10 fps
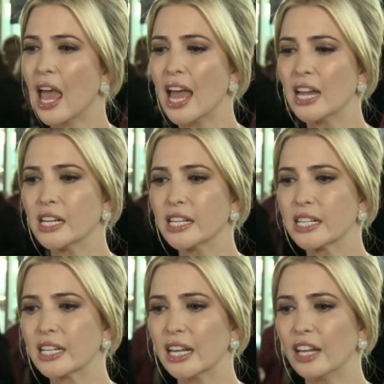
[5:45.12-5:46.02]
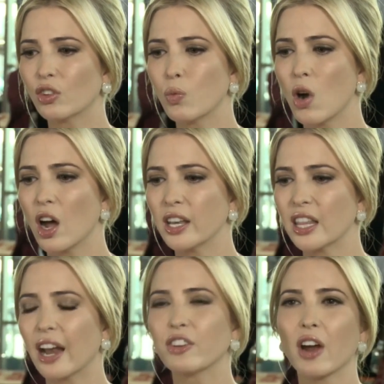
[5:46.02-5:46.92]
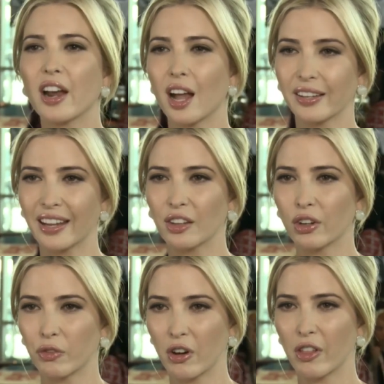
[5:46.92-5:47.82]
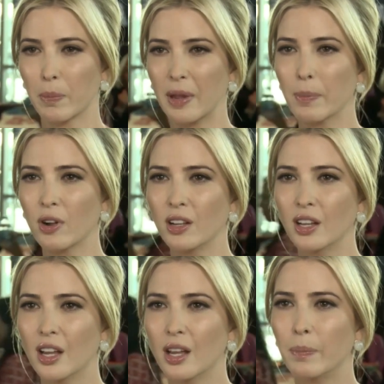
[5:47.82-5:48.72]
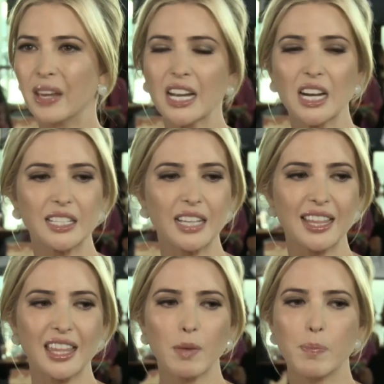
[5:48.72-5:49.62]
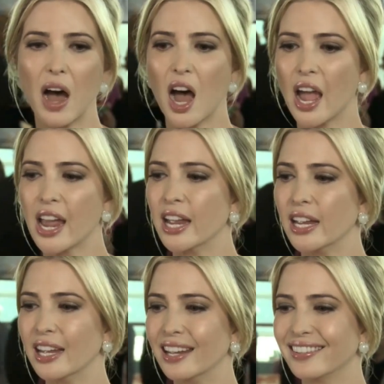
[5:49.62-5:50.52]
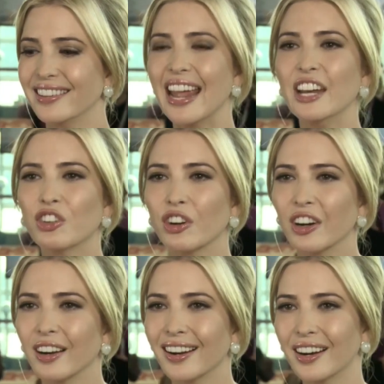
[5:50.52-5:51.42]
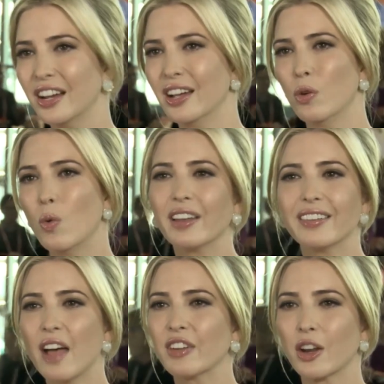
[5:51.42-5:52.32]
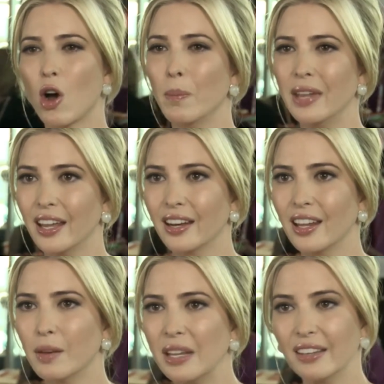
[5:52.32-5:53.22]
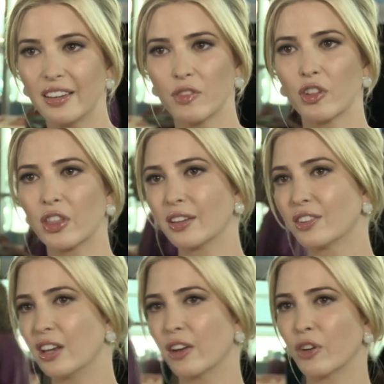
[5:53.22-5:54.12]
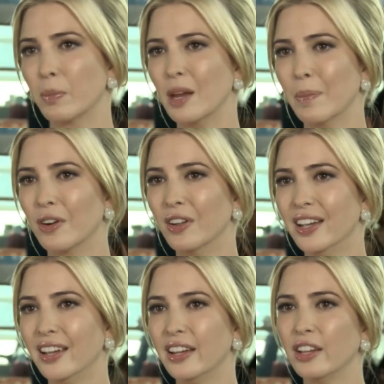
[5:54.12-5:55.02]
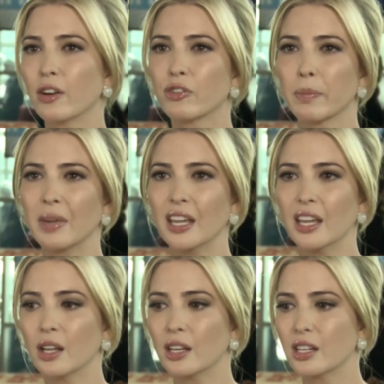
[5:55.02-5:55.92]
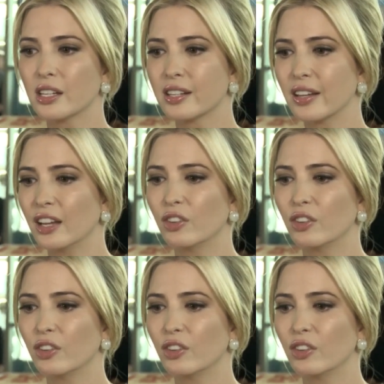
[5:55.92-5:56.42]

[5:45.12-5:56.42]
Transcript: and it's one that I try not to answer for other people because I think by its nature, what does having it all mean? It means different things to different people you know, for me, it's